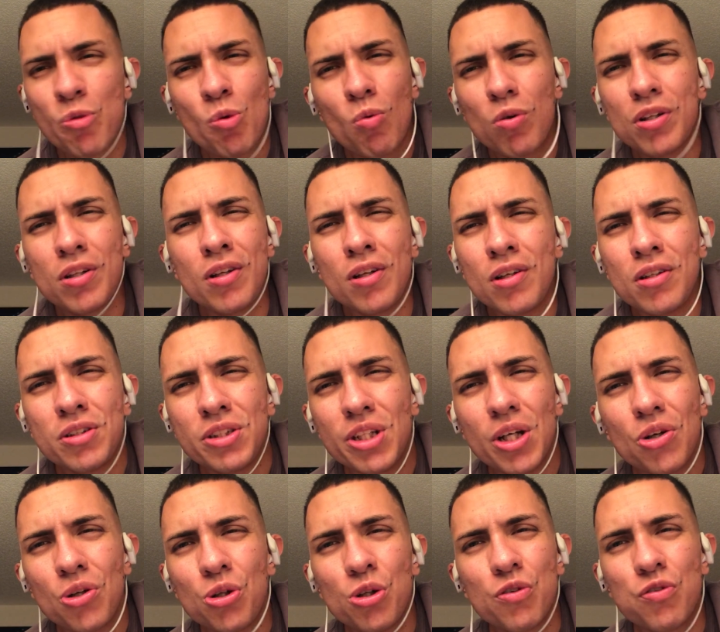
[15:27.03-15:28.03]
what that was,
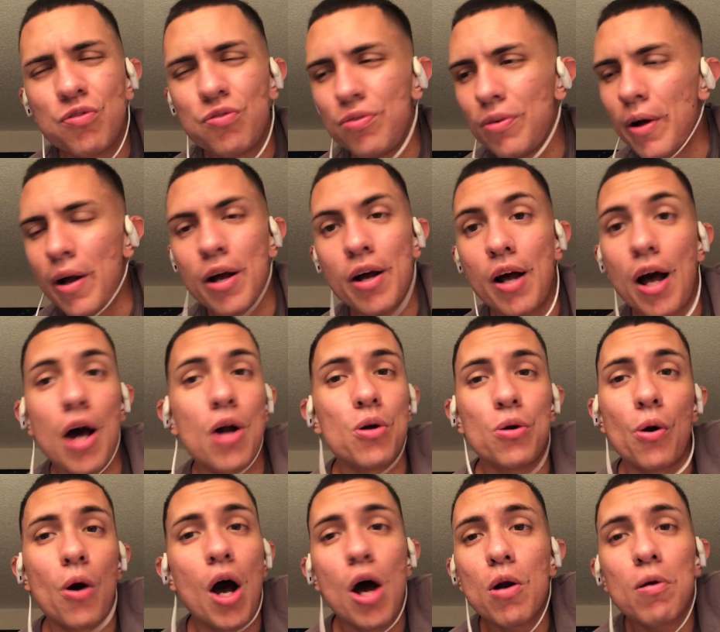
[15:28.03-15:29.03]
that was a, I
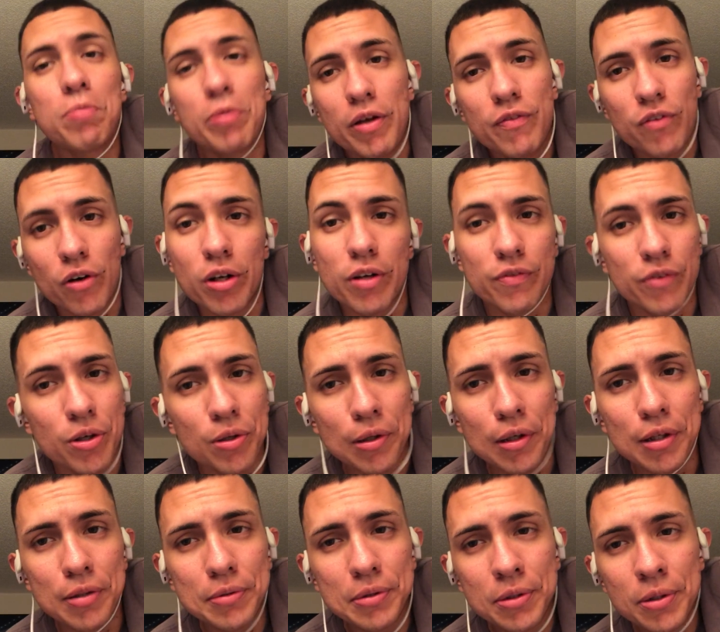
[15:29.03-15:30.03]
don't know. I don't play fucking video
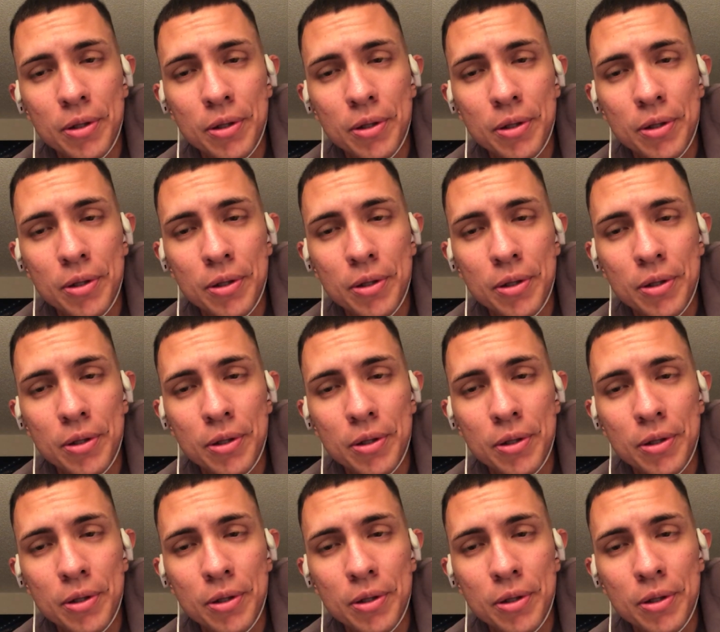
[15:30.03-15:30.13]
games.